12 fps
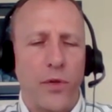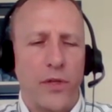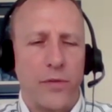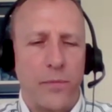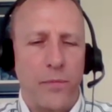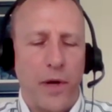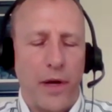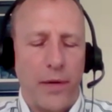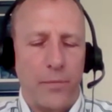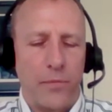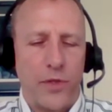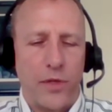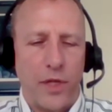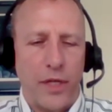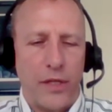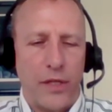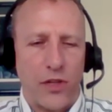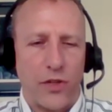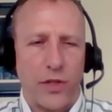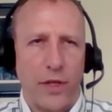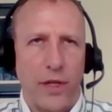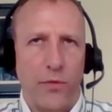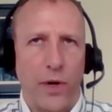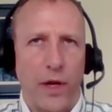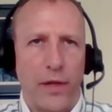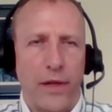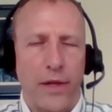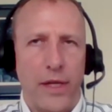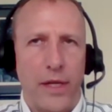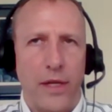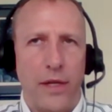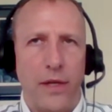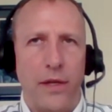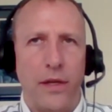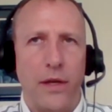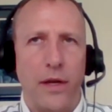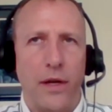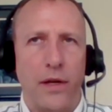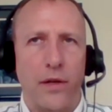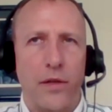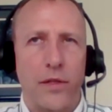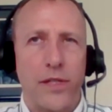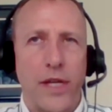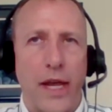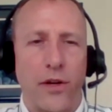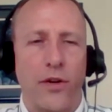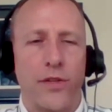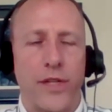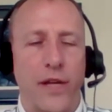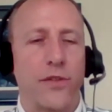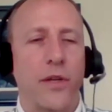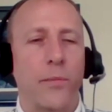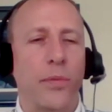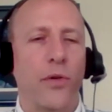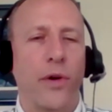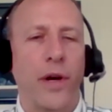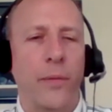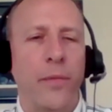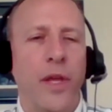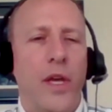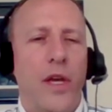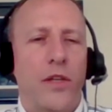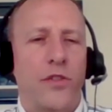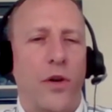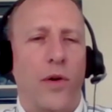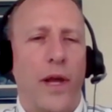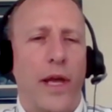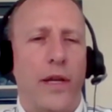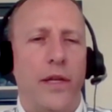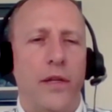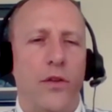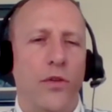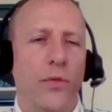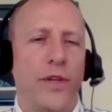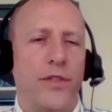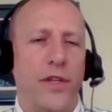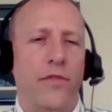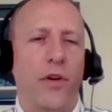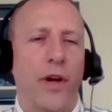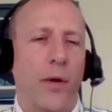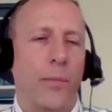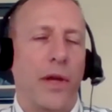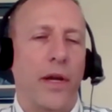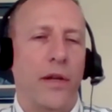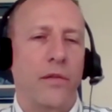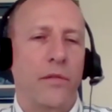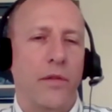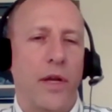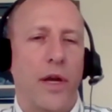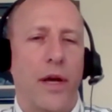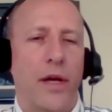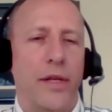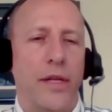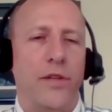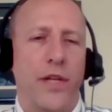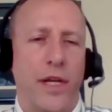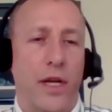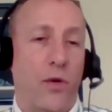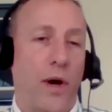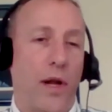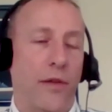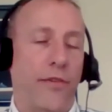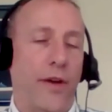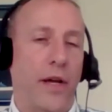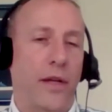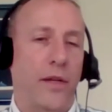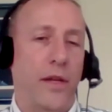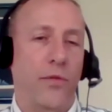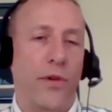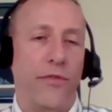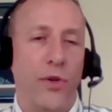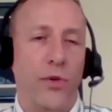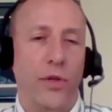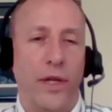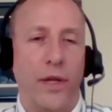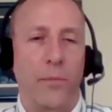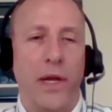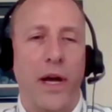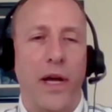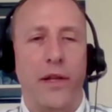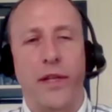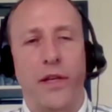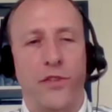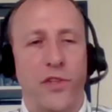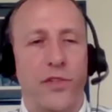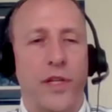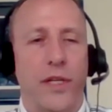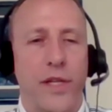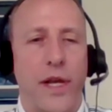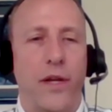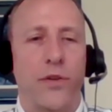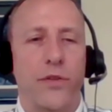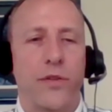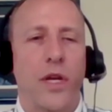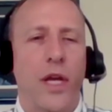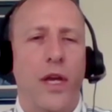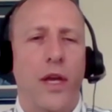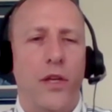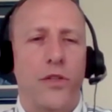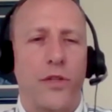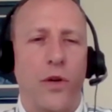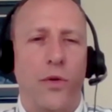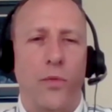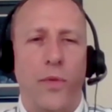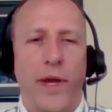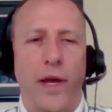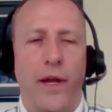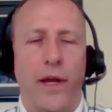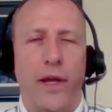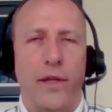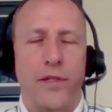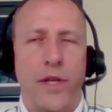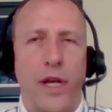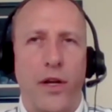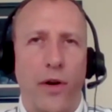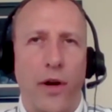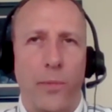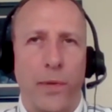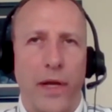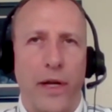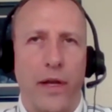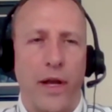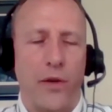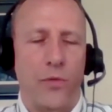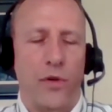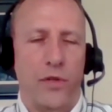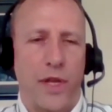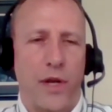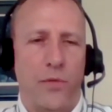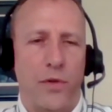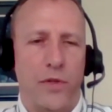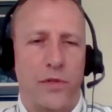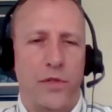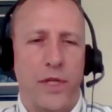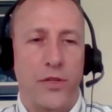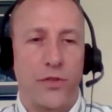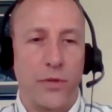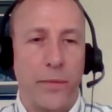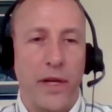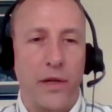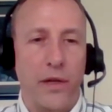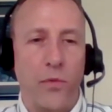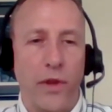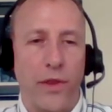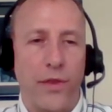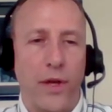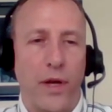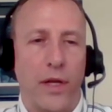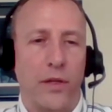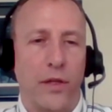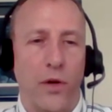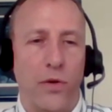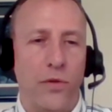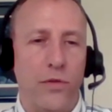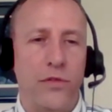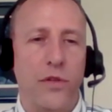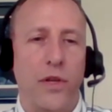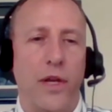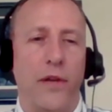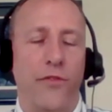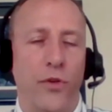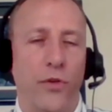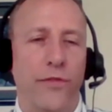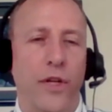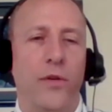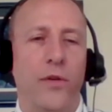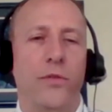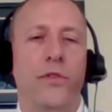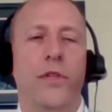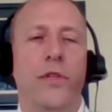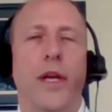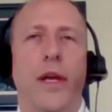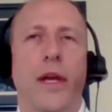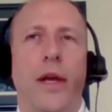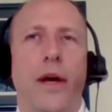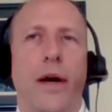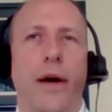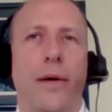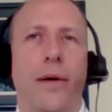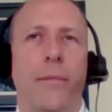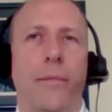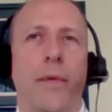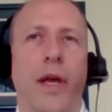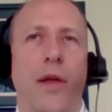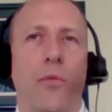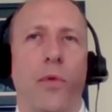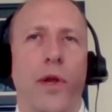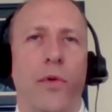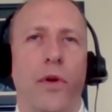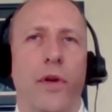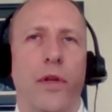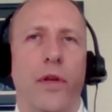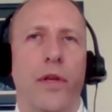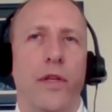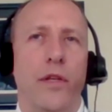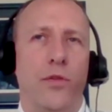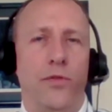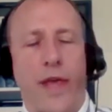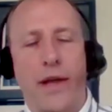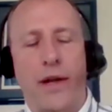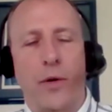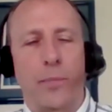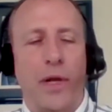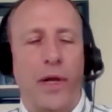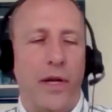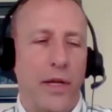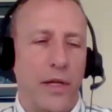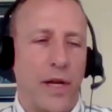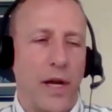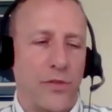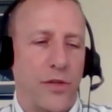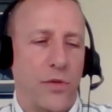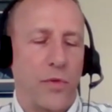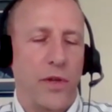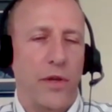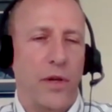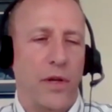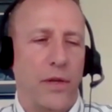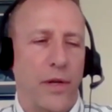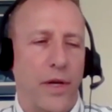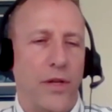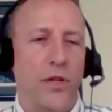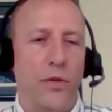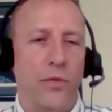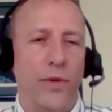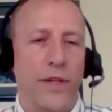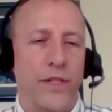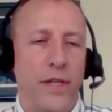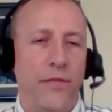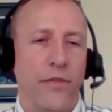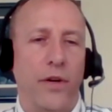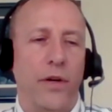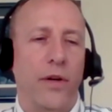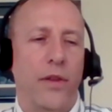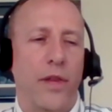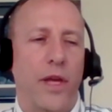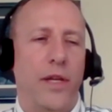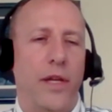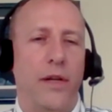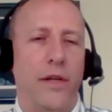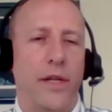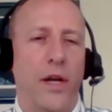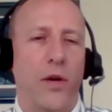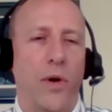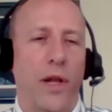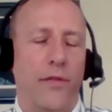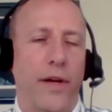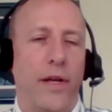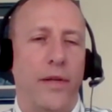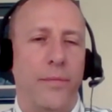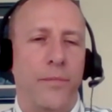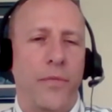was um, to essentially run the uh, tanker testing program. So any new receiver airplane uh, needs to get qualified in refueling behind the existing tankers. So we had a tanker airplane at Edwards that was instrumented with uh, loads and fuel flows. Um, and we would use that airplane in concert with a, a new receiver that needed to get qualified.